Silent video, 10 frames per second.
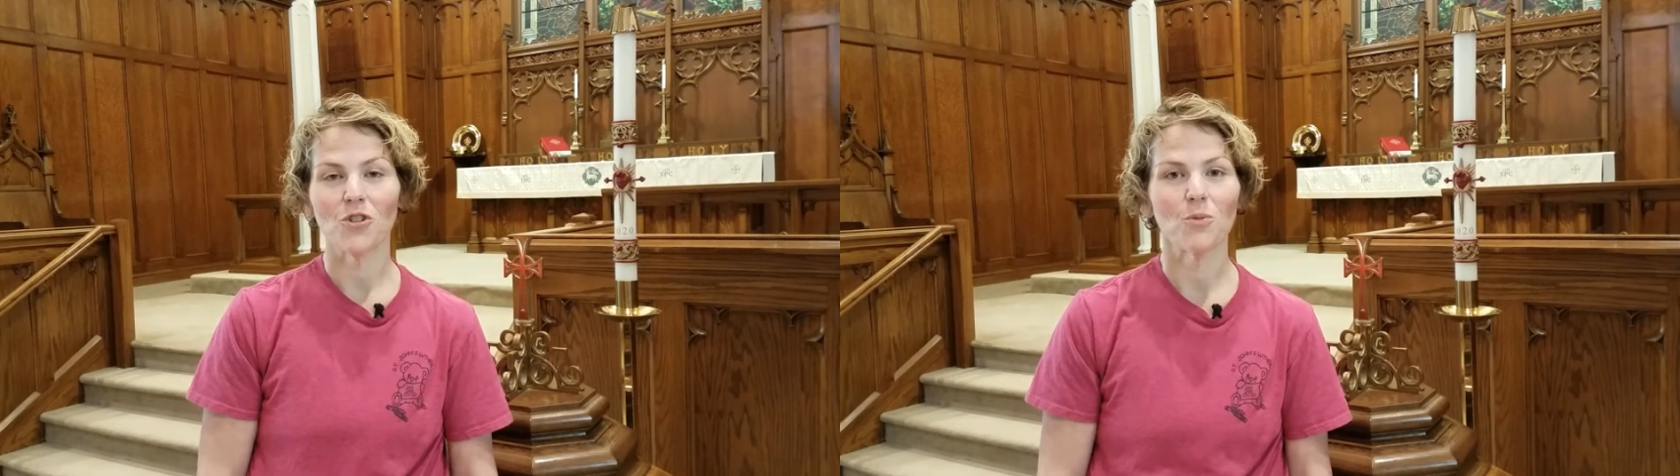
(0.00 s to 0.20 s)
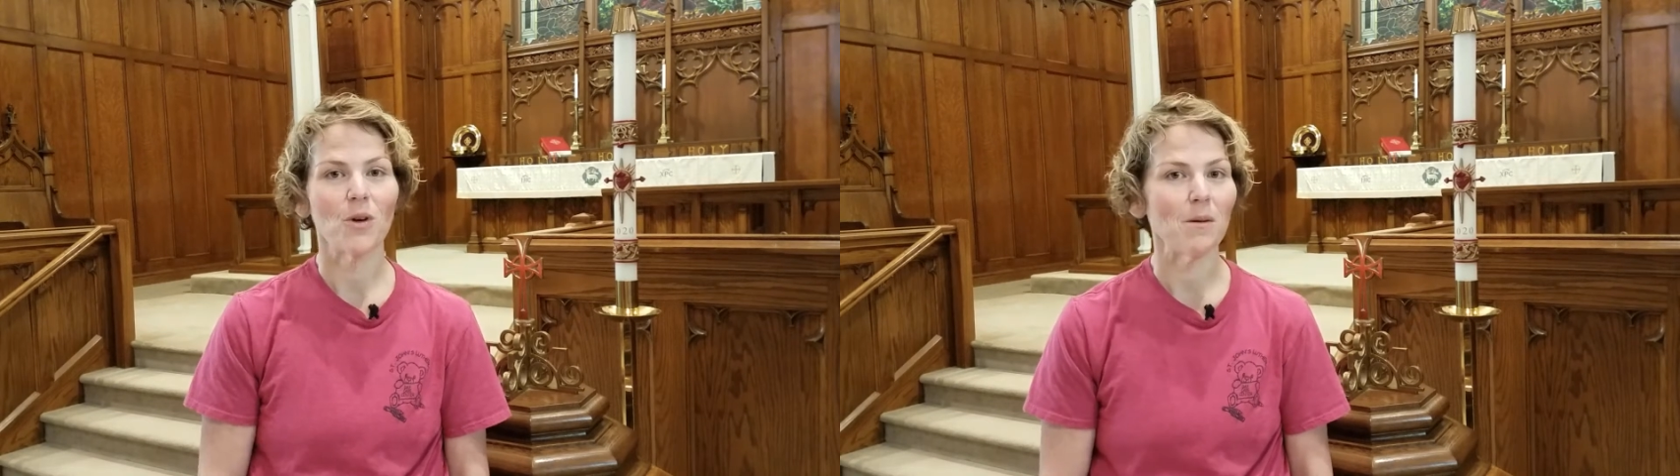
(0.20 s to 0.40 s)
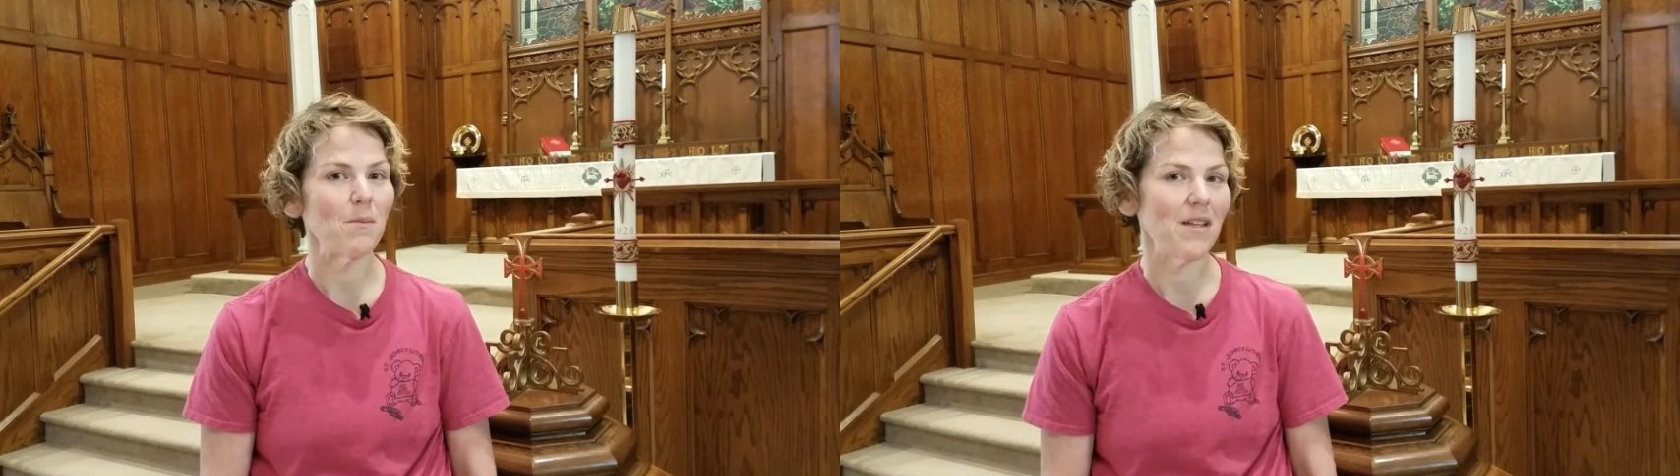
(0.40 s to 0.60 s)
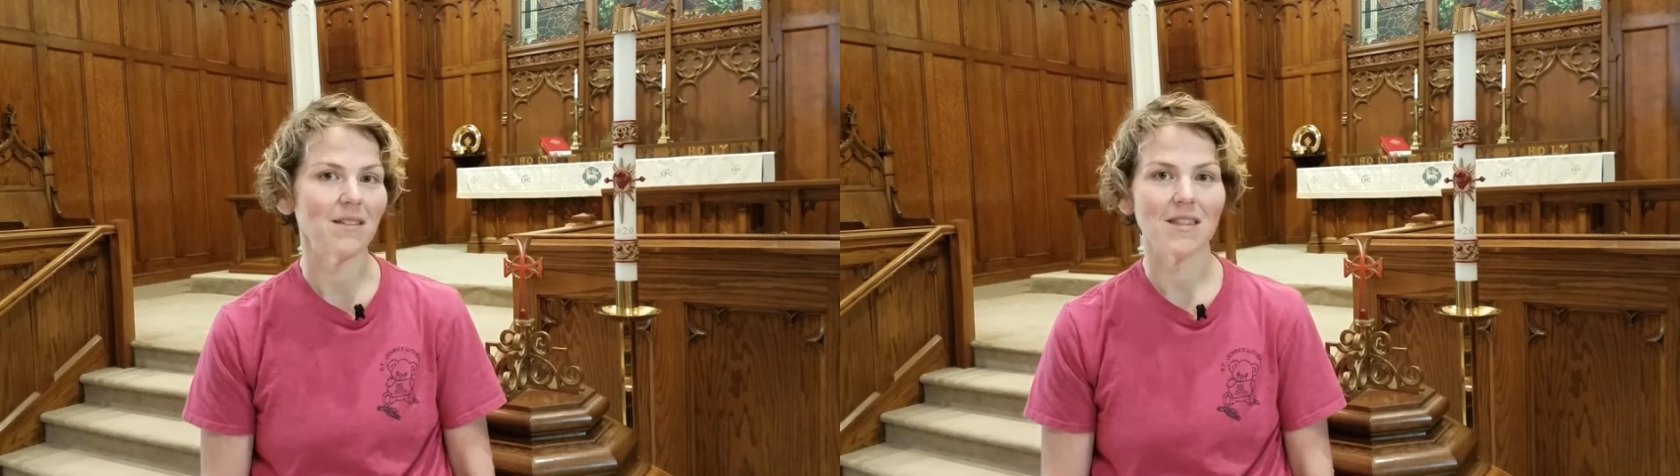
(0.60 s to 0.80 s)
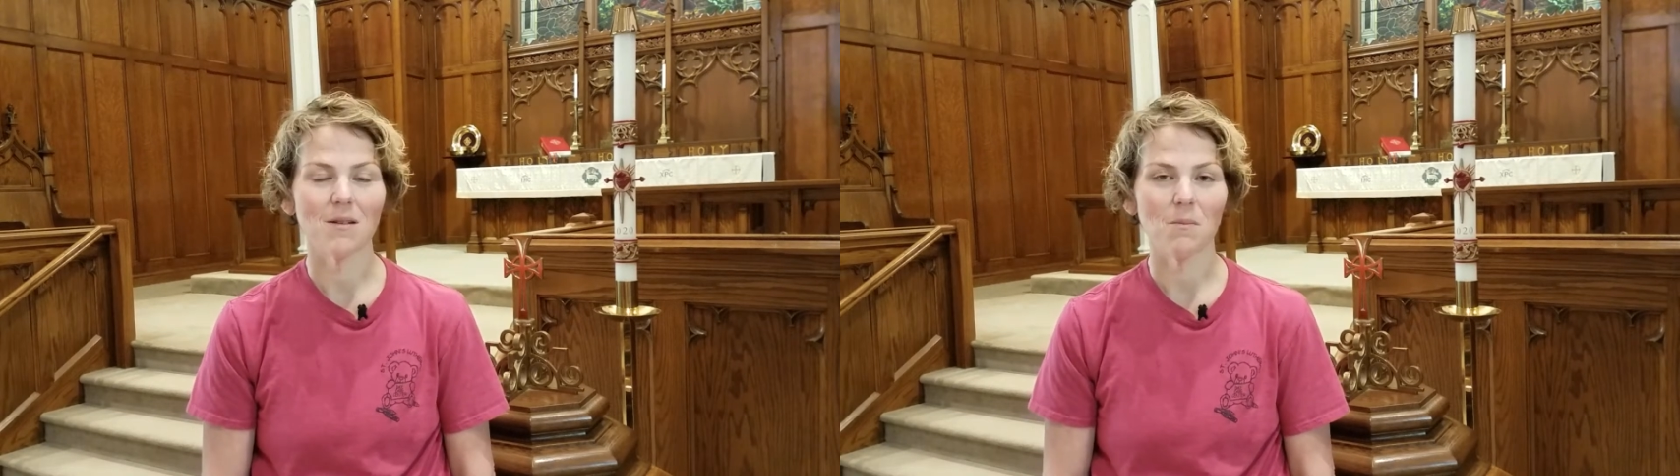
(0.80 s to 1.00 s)
and what it
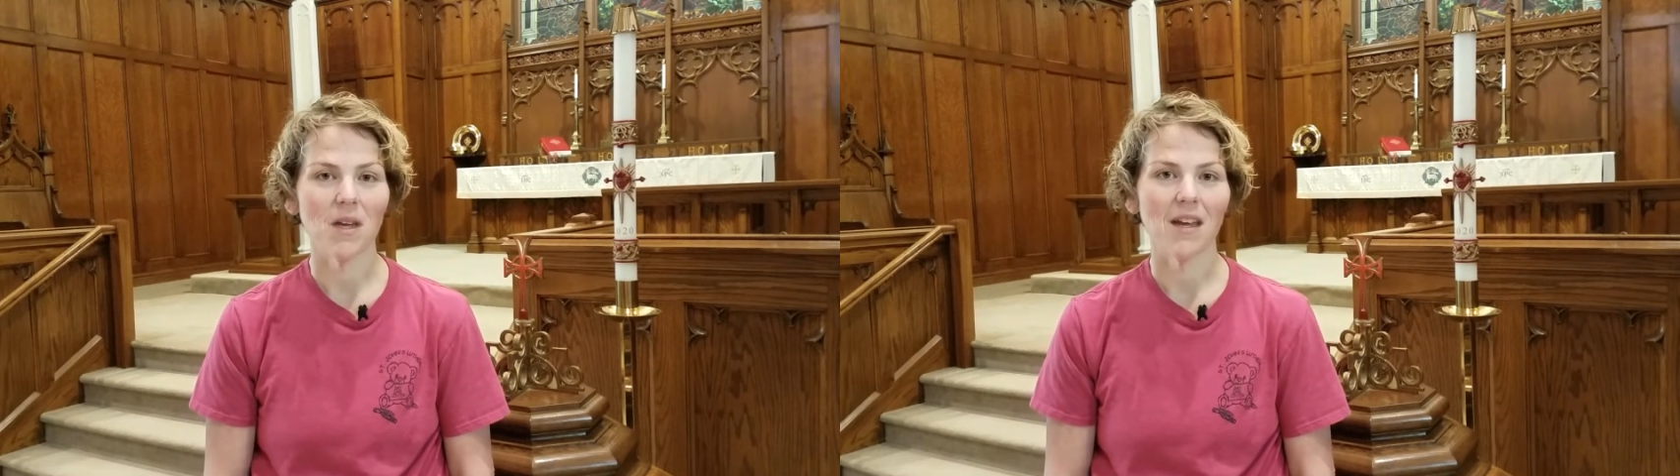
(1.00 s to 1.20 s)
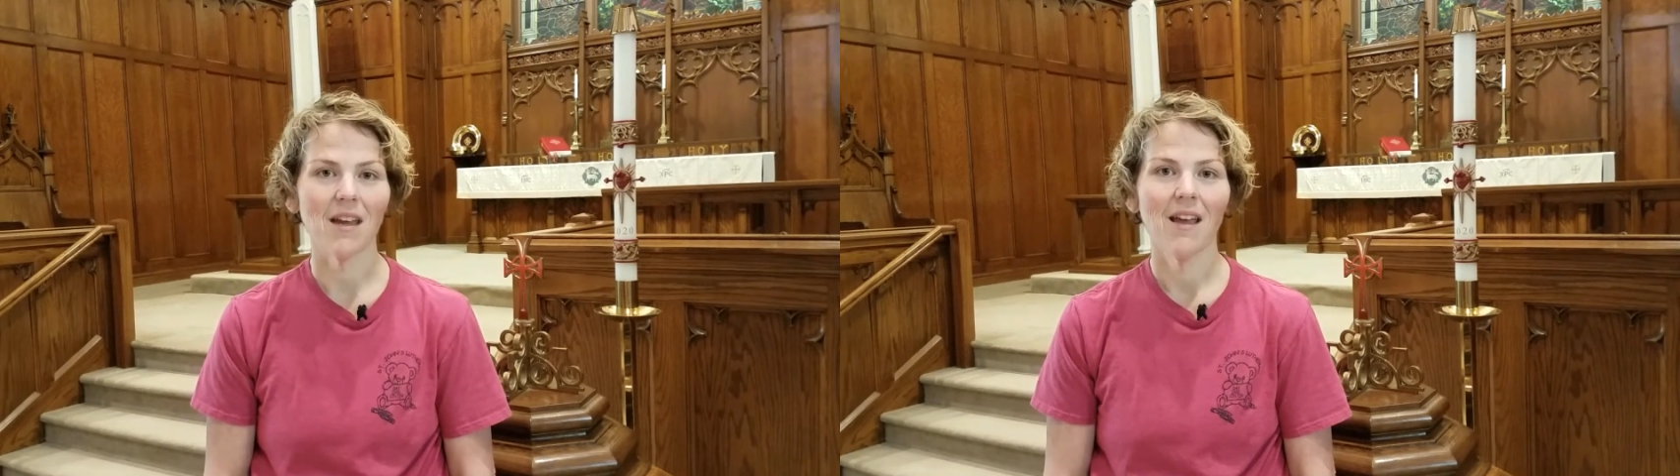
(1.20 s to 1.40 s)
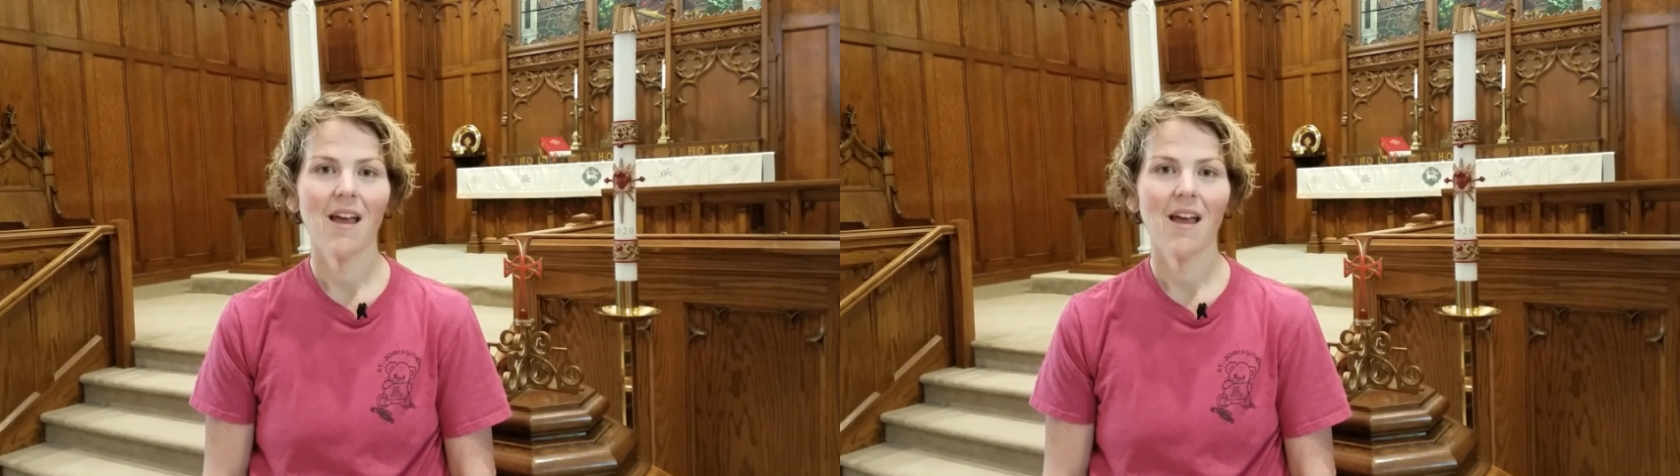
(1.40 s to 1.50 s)
means to me.